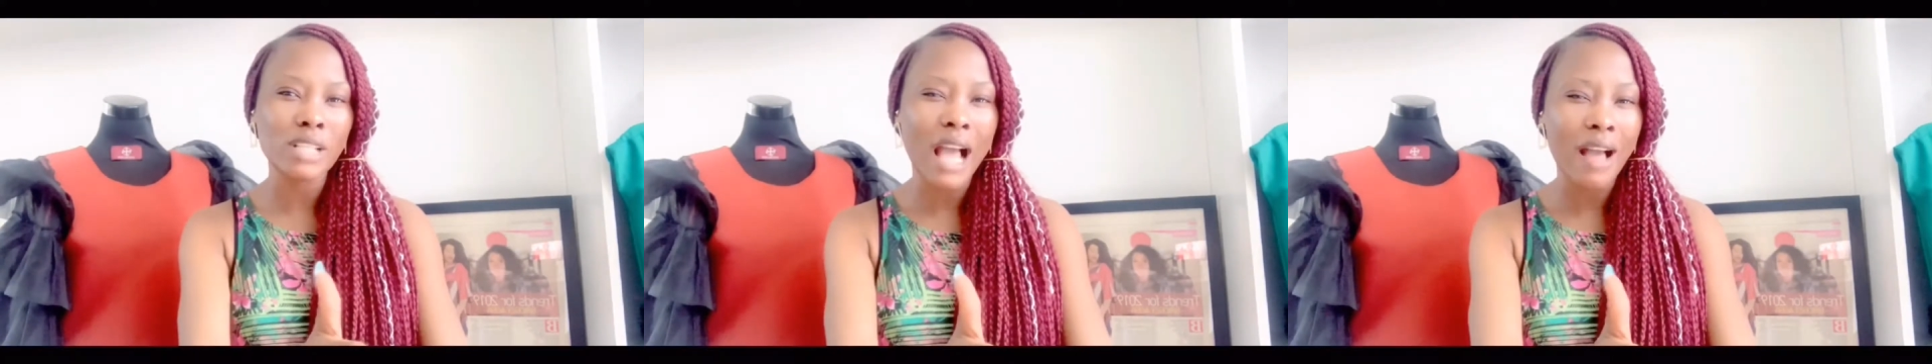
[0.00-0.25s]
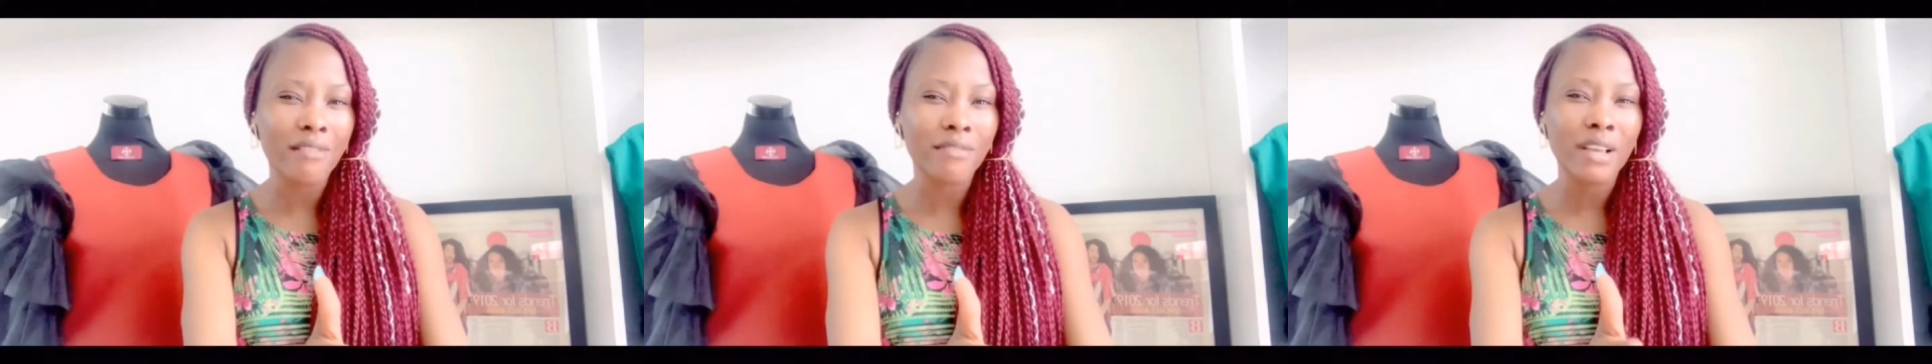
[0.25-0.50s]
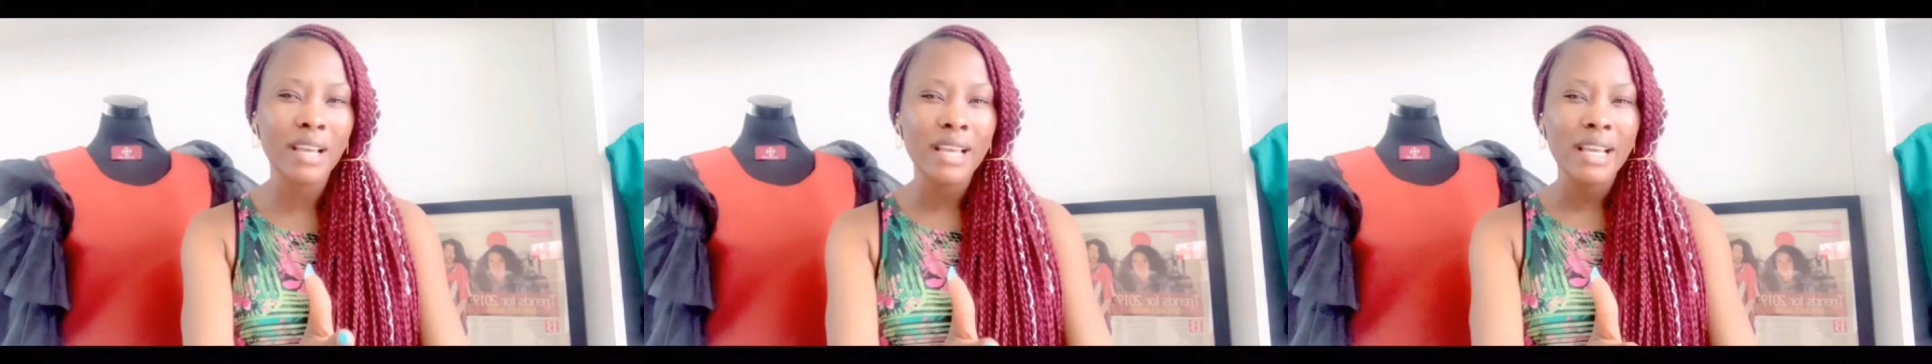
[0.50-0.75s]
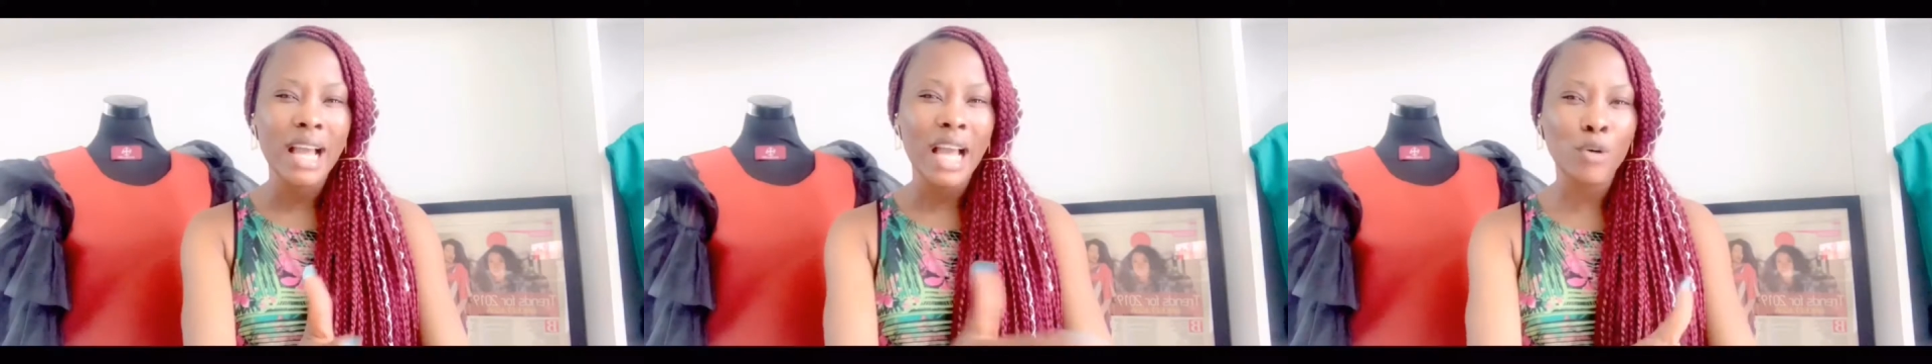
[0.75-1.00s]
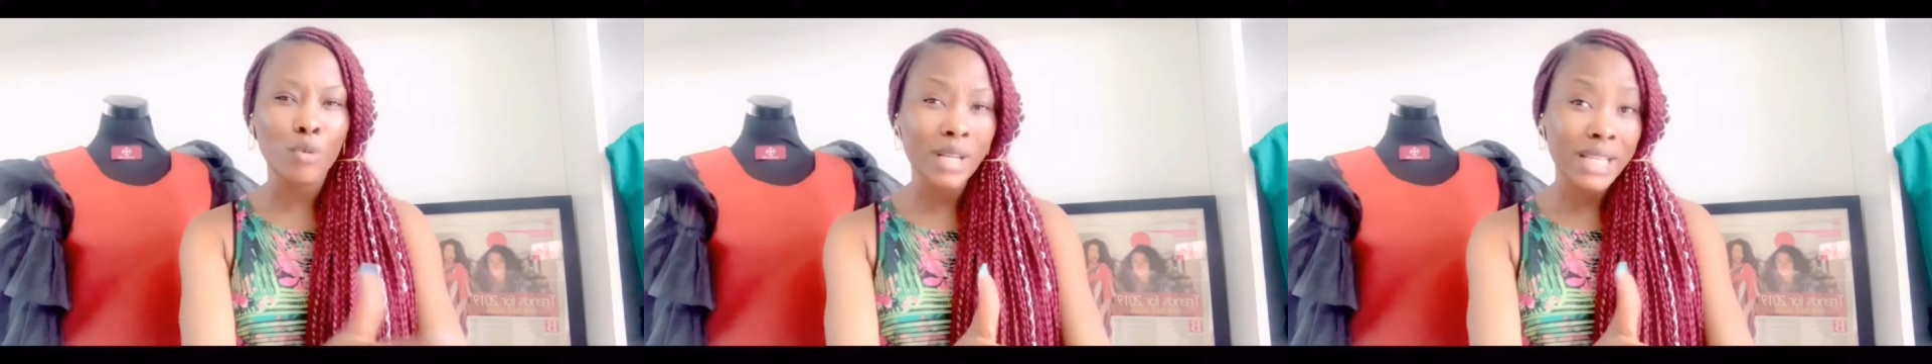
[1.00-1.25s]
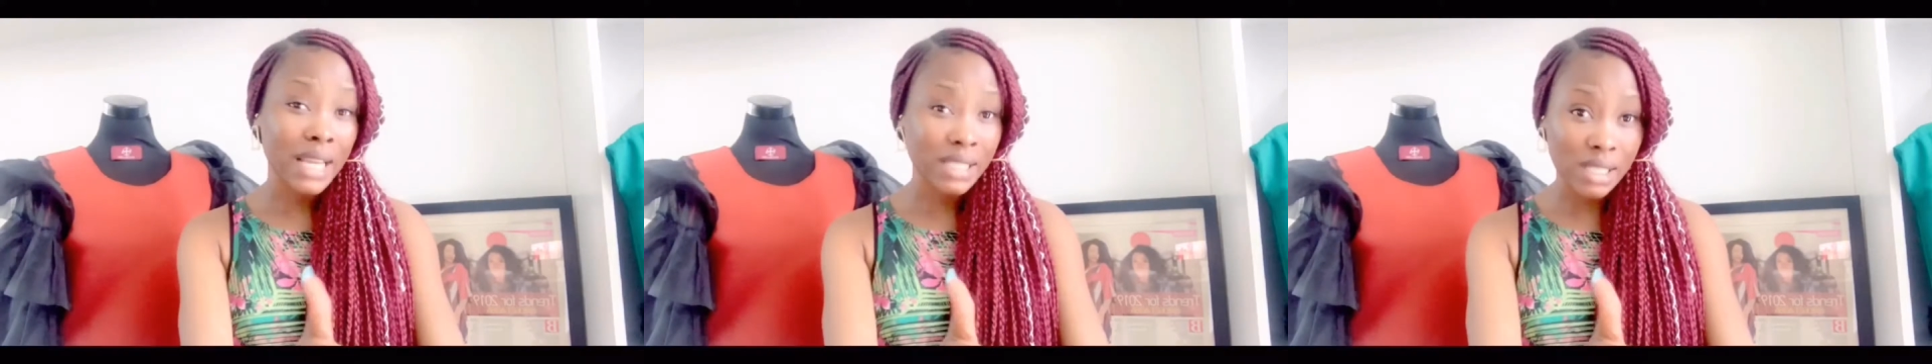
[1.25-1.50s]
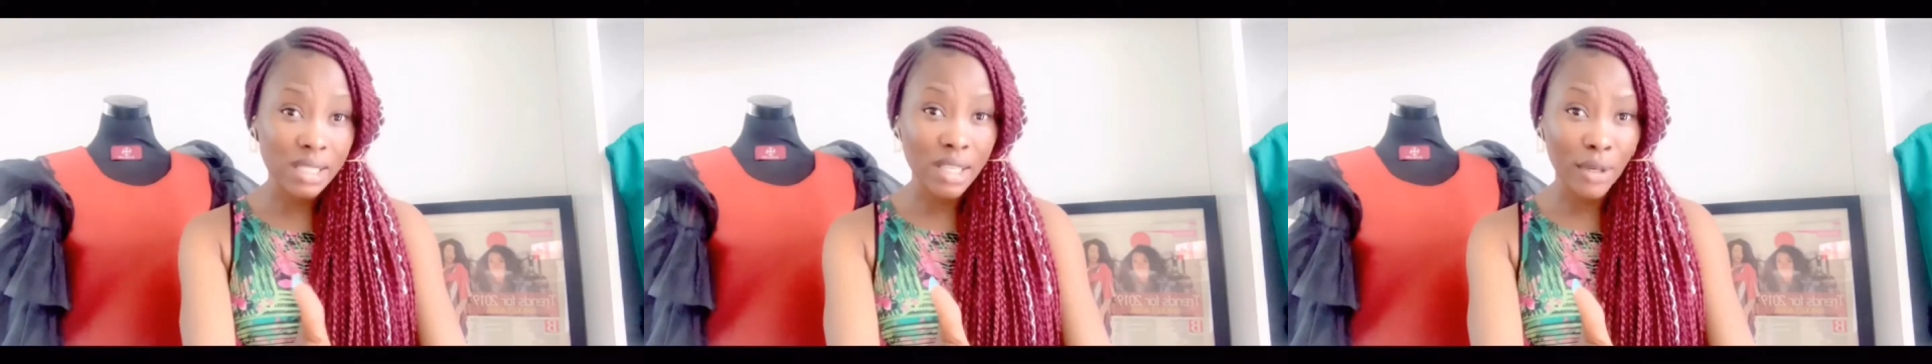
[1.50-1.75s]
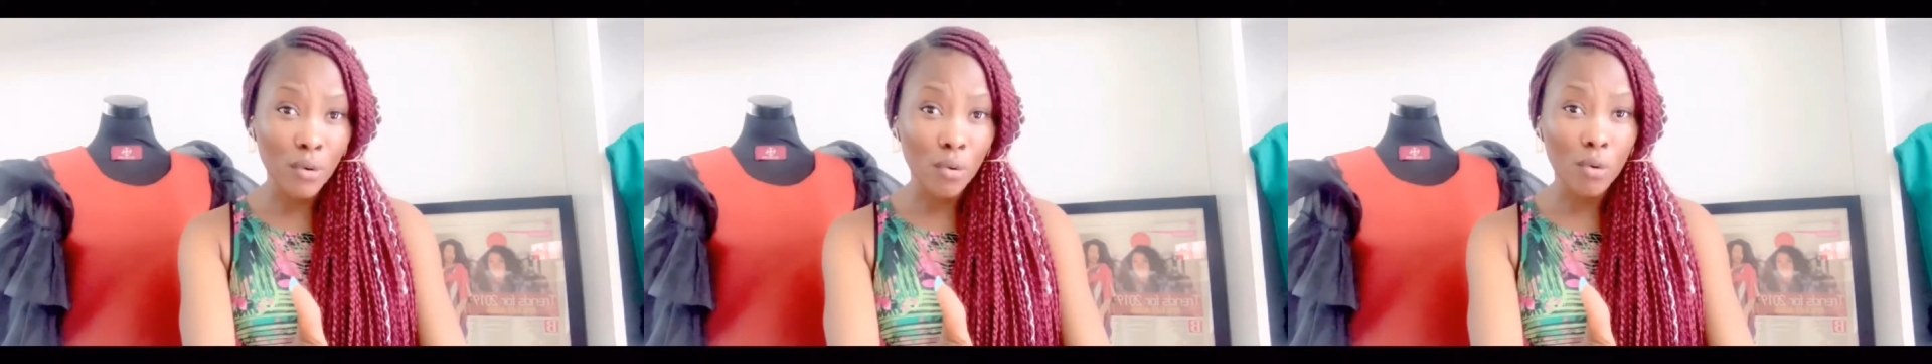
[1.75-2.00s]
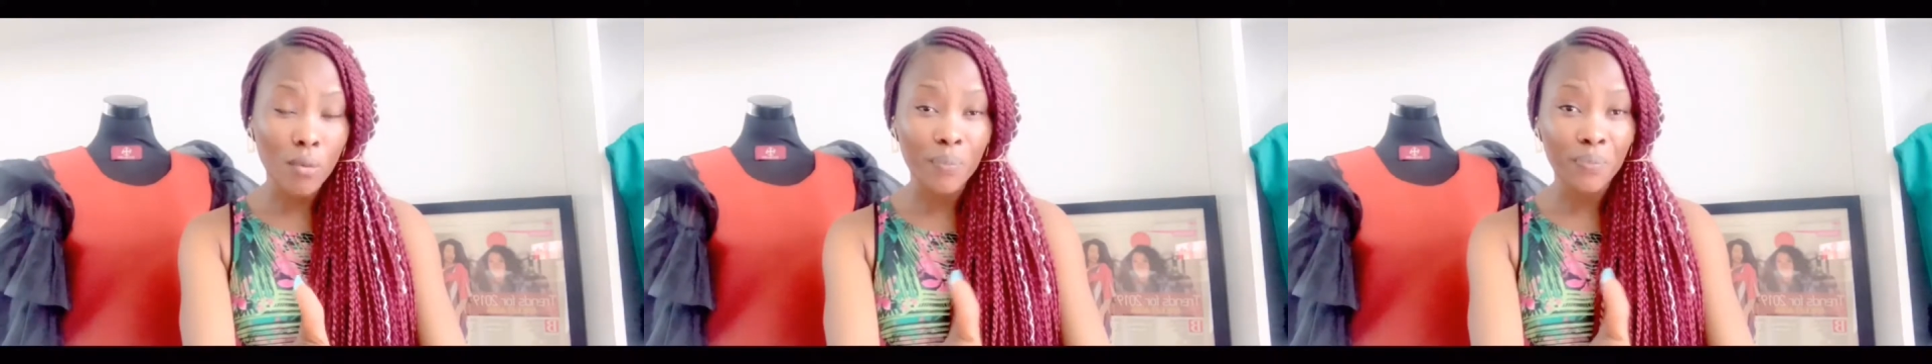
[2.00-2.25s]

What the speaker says: have an already existing goal.